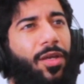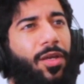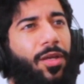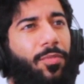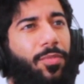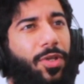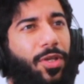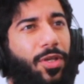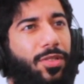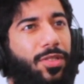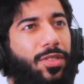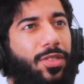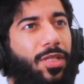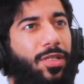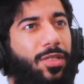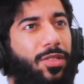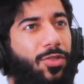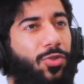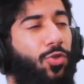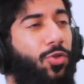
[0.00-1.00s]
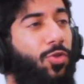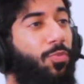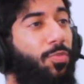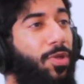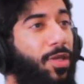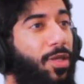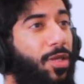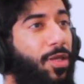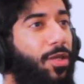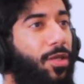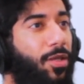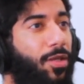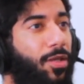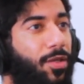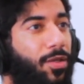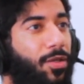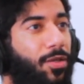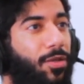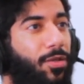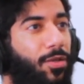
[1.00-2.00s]
Because this should be
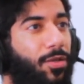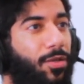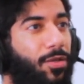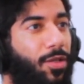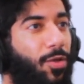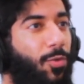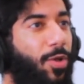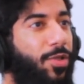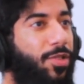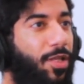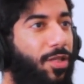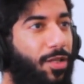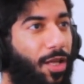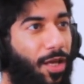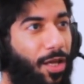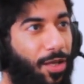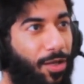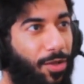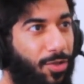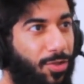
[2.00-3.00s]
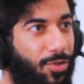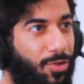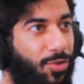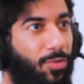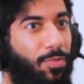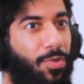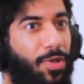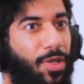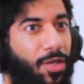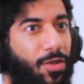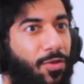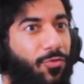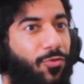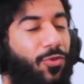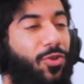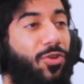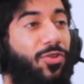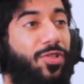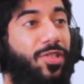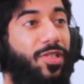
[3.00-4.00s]
this should be
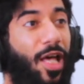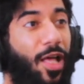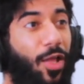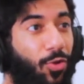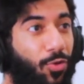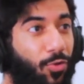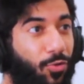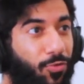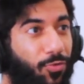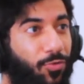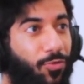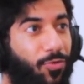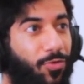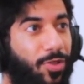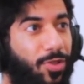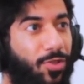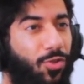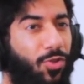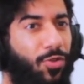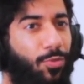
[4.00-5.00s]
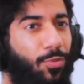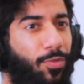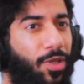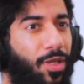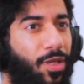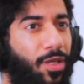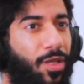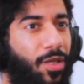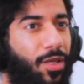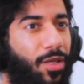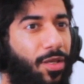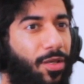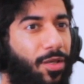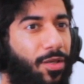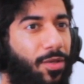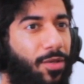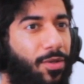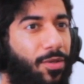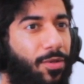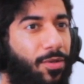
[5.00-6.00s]
for yourself. This shouldn't be
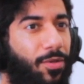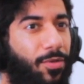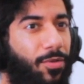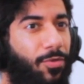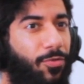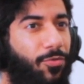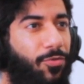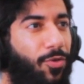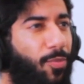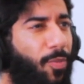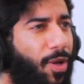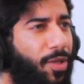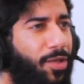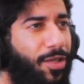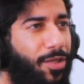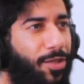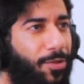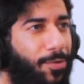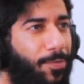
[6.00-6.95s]
for money